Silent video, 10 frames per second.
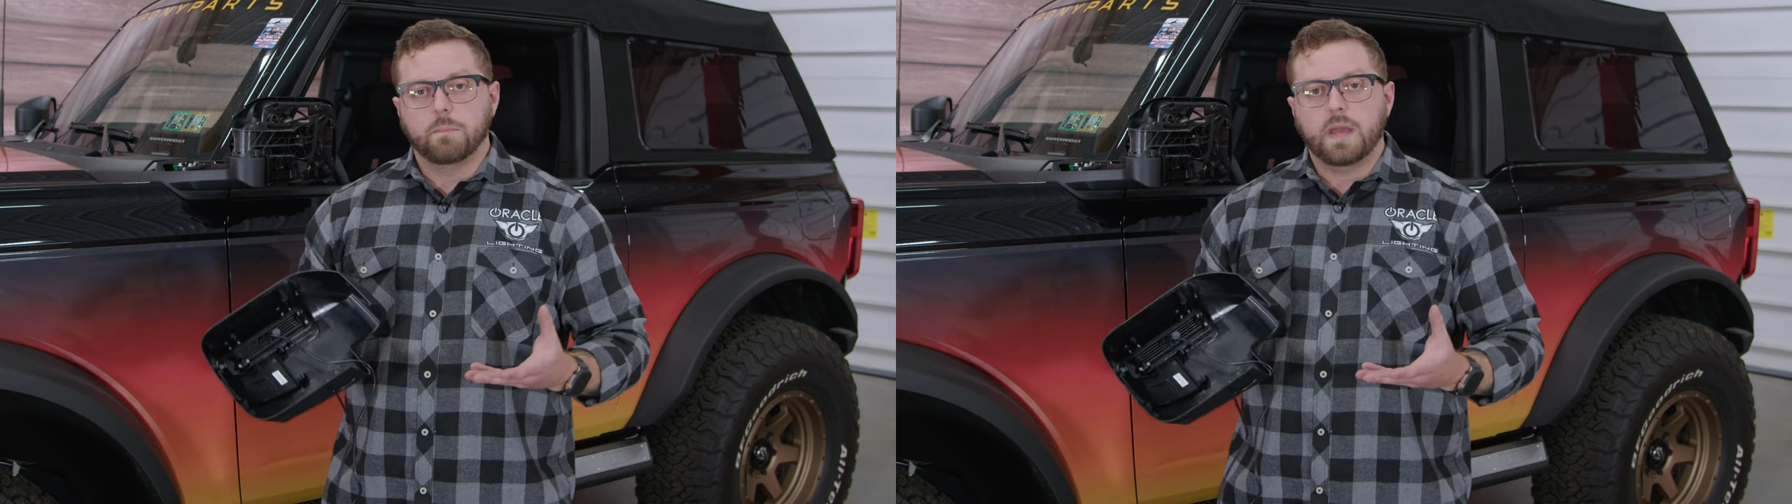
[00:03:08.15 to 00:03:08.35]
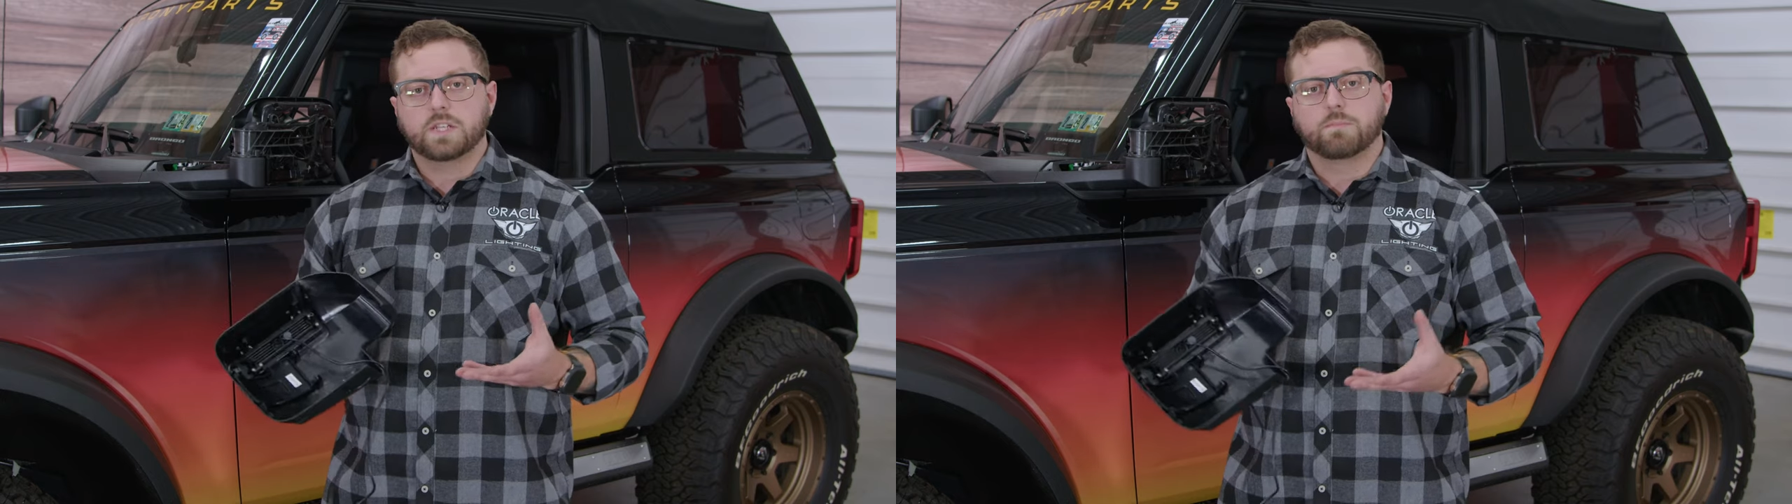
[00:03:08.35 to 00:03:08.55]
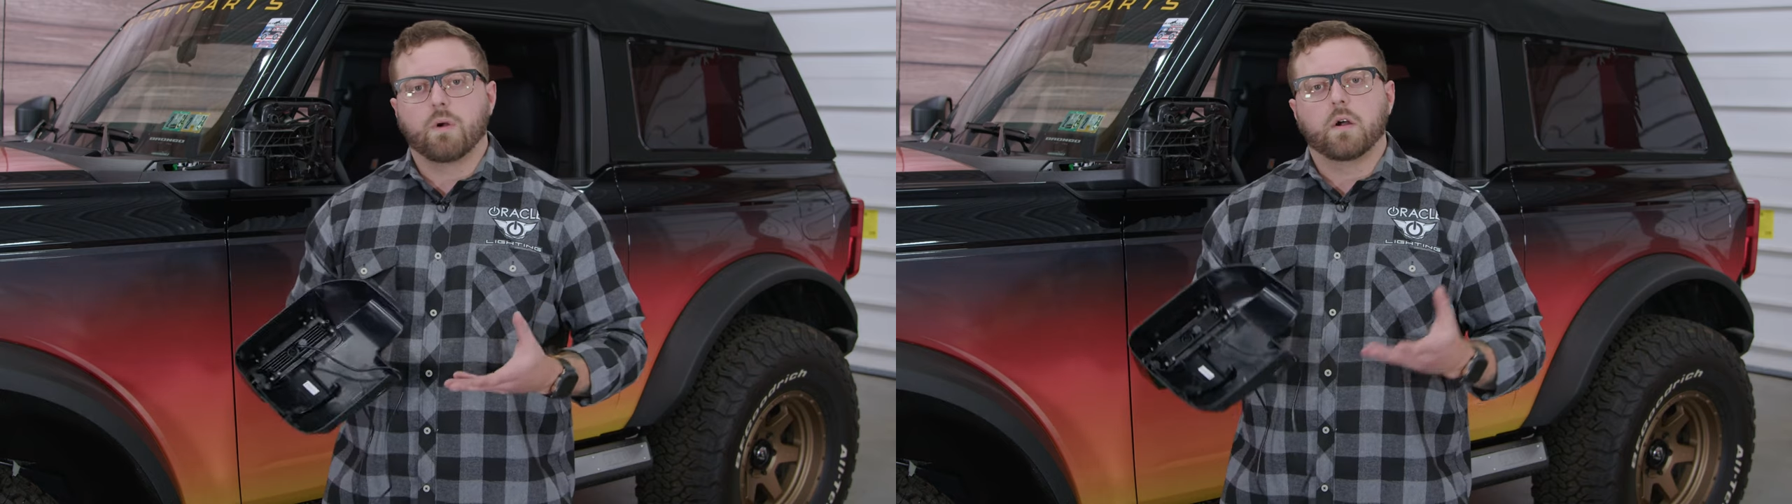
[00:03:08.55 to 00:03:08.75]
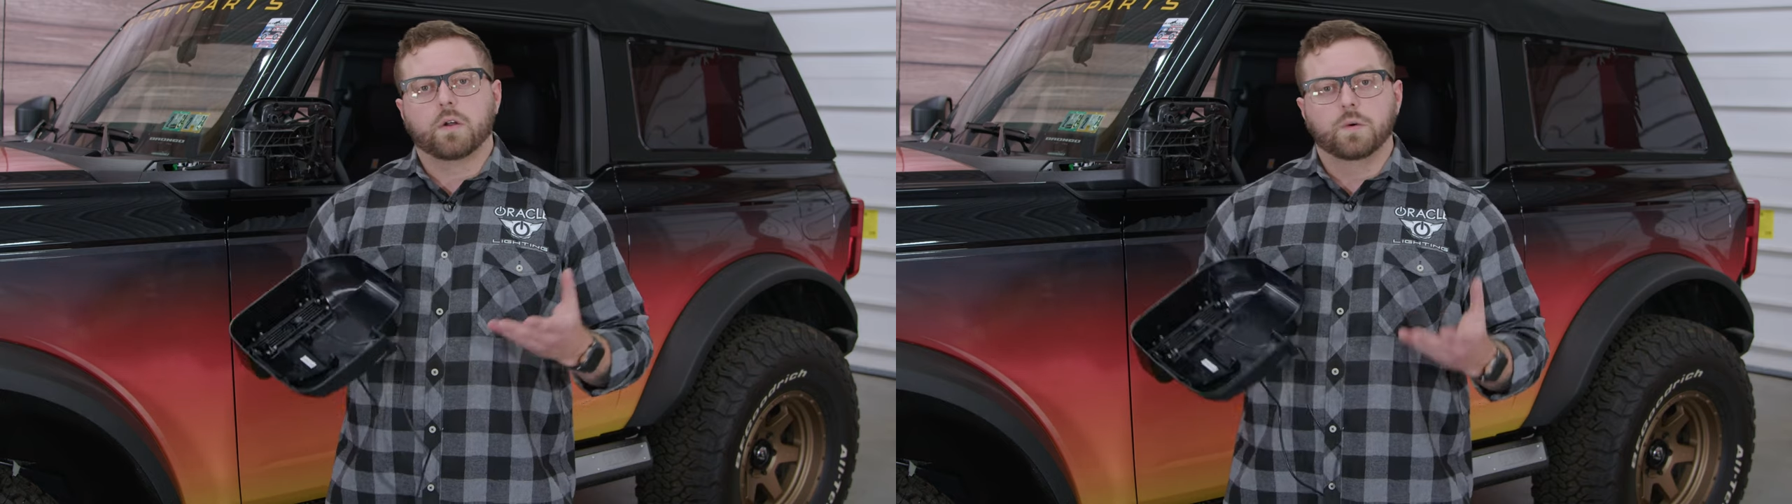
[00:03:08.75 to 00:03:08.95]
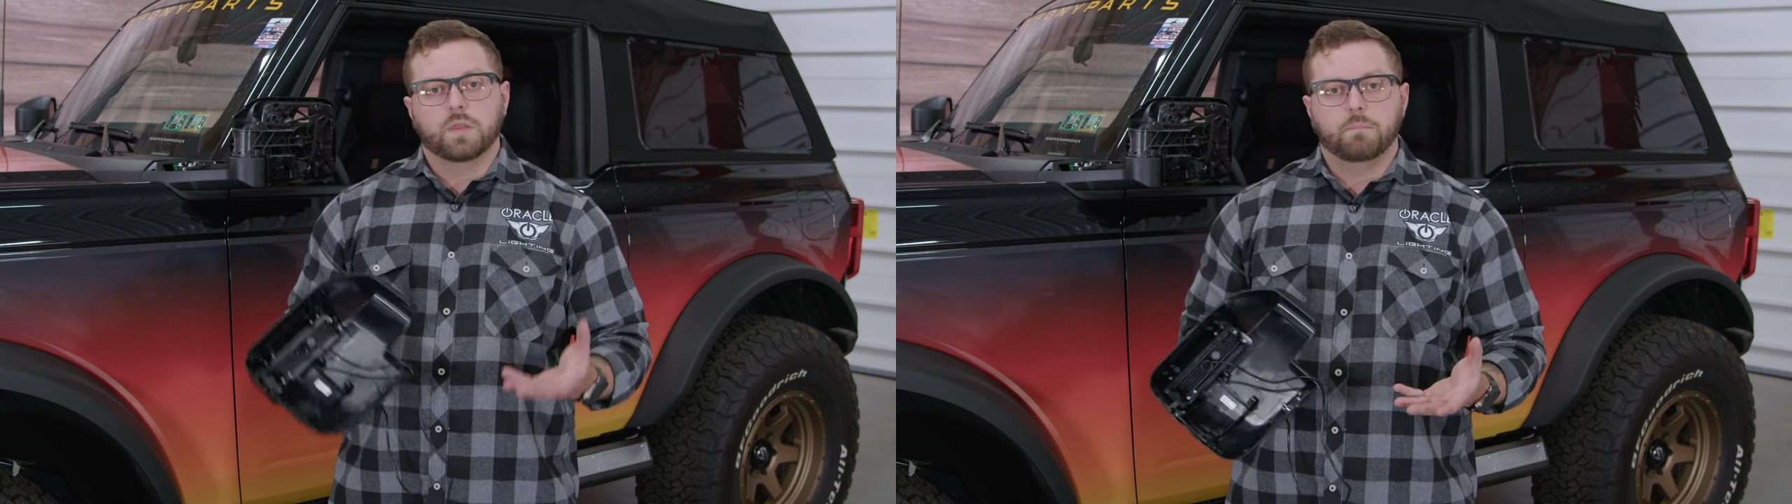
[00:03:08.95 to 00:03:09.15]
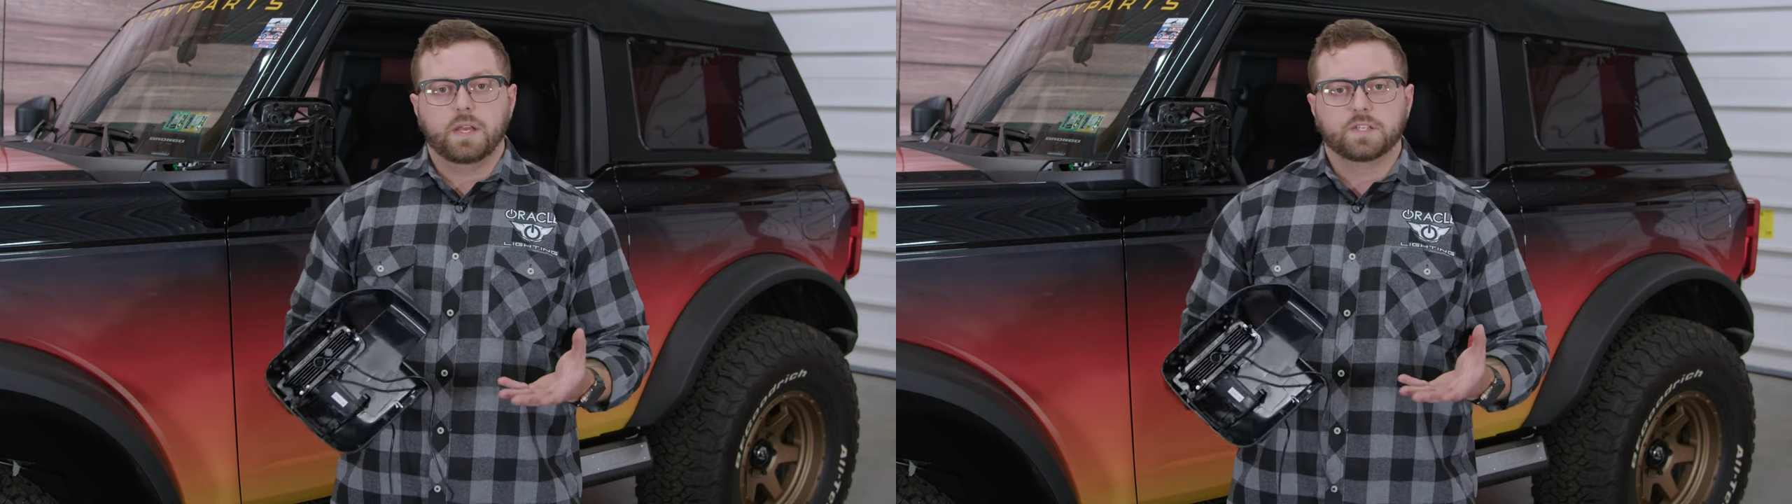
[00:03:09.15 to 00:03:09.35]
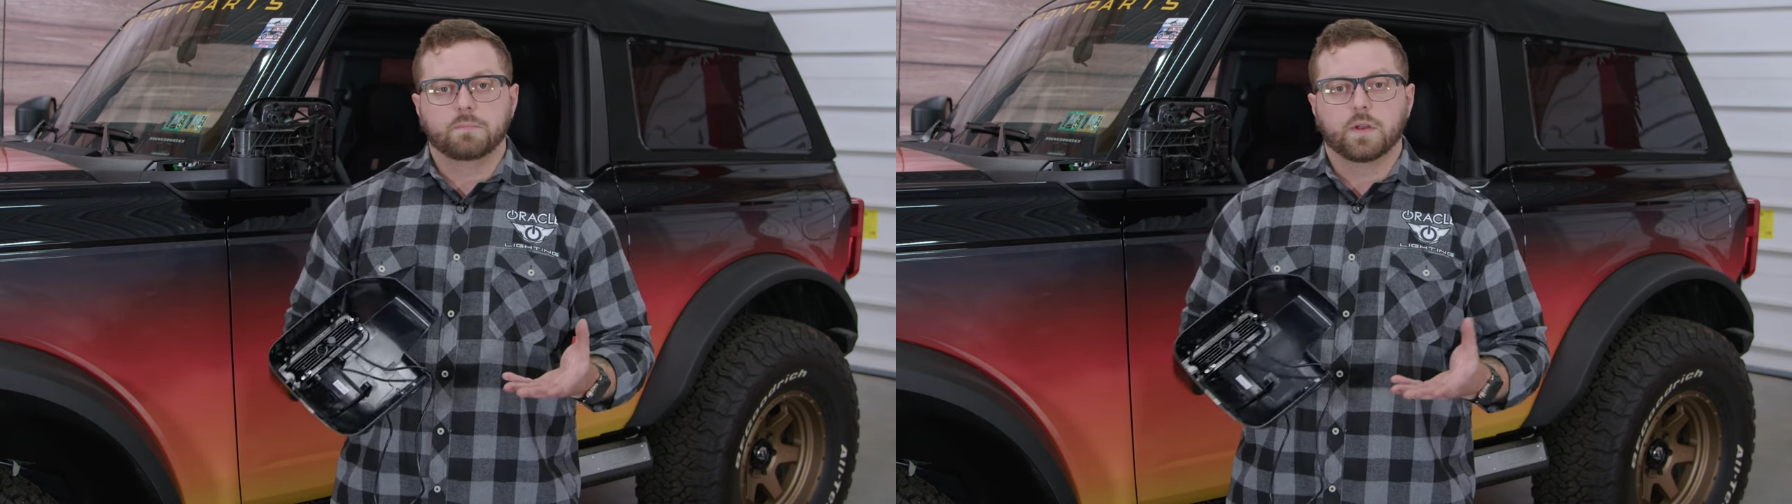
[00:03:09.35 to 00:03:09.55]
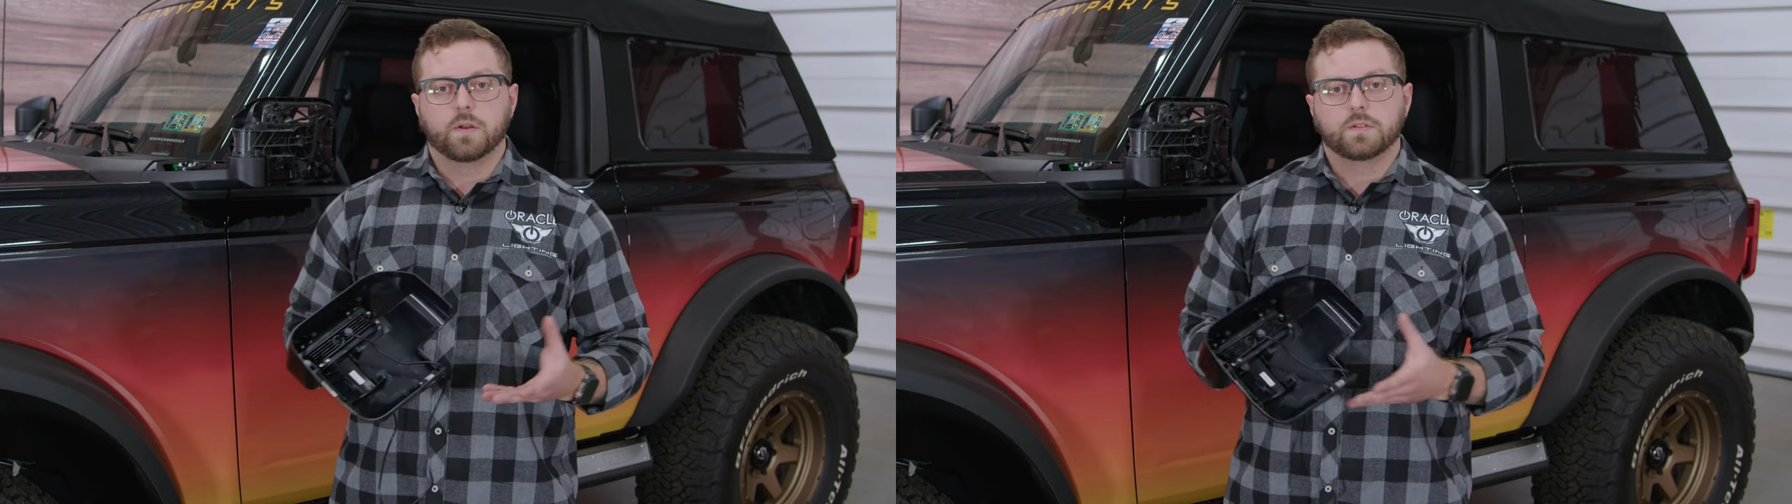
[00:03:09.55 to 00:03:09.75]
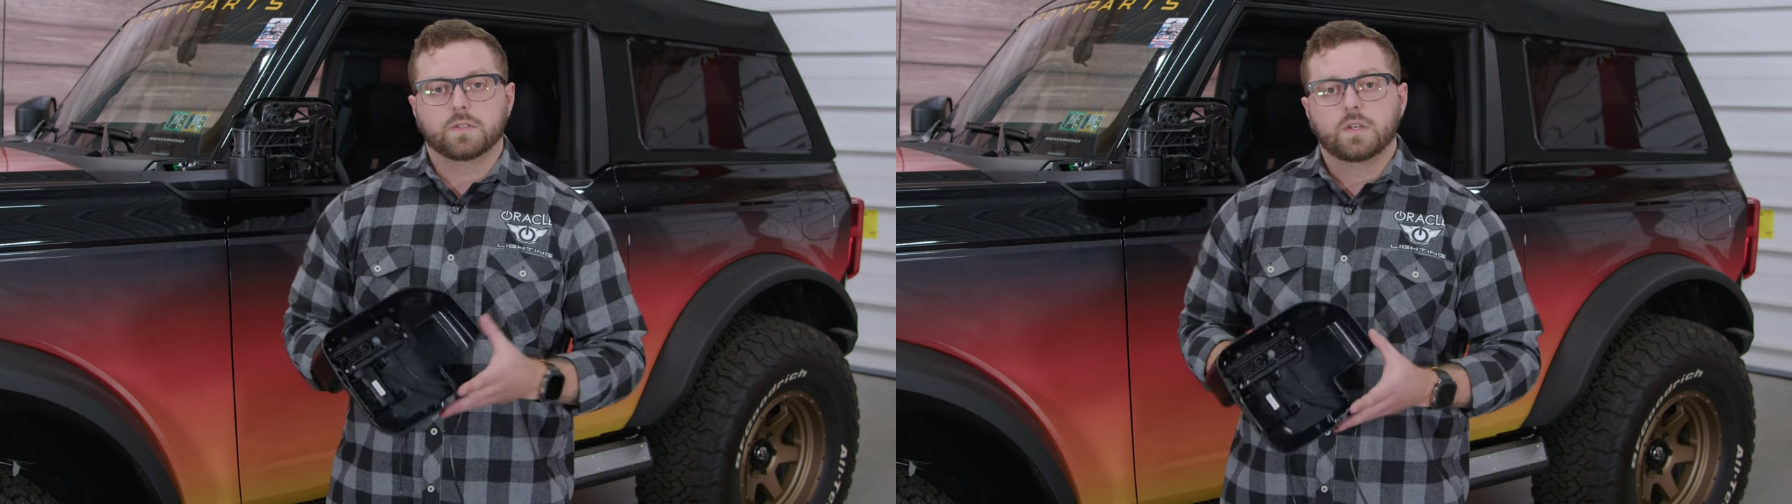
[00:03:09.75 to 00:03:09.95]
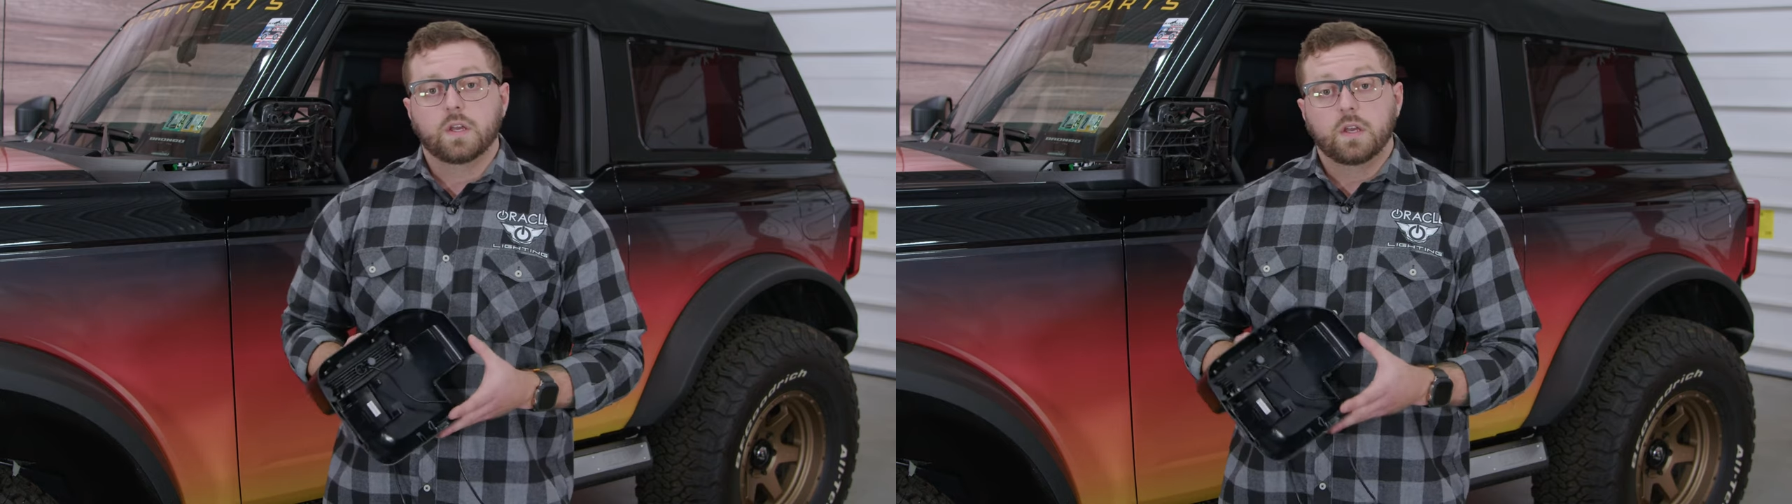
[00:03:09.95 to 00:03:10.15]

base Bronco with the base mirrors.